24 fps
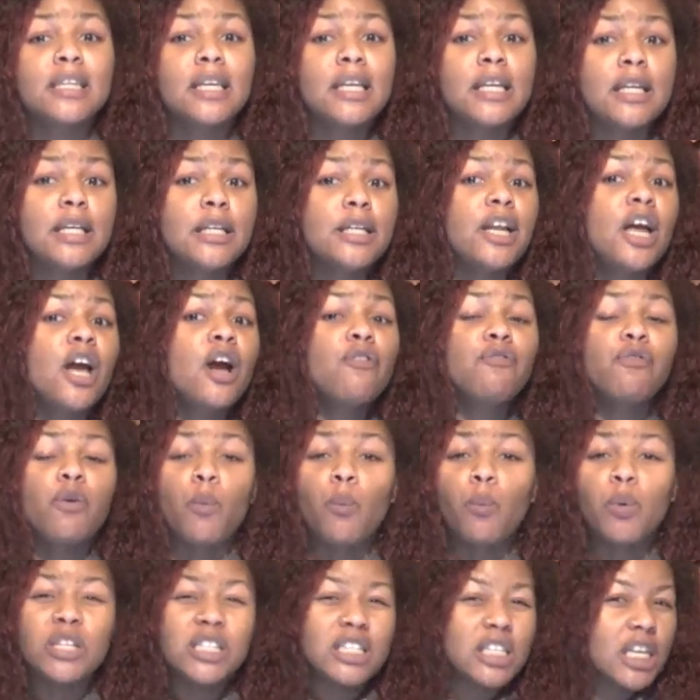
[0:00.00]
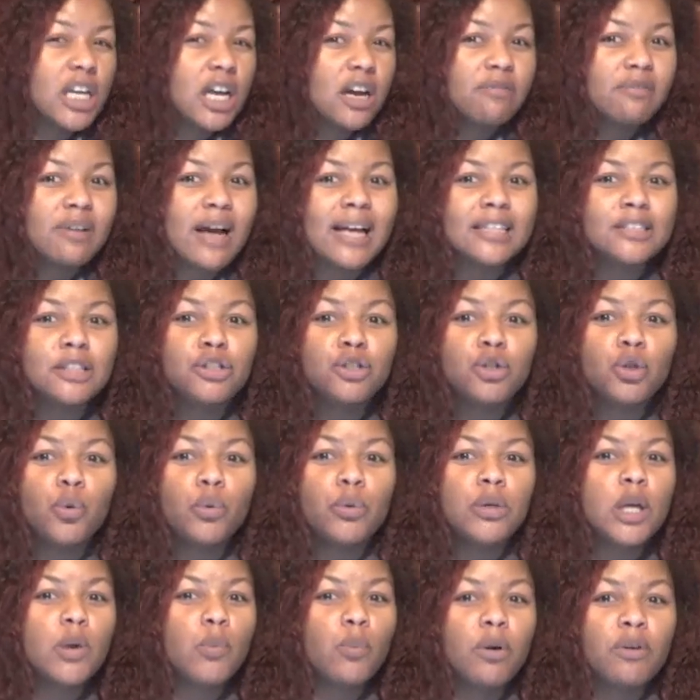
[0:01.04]
scene from What's Love Got to Do
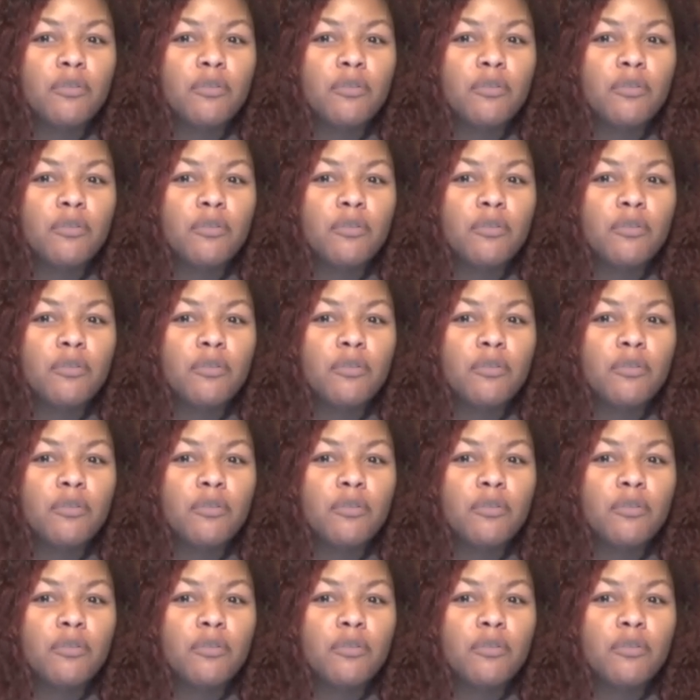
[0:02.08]
with It,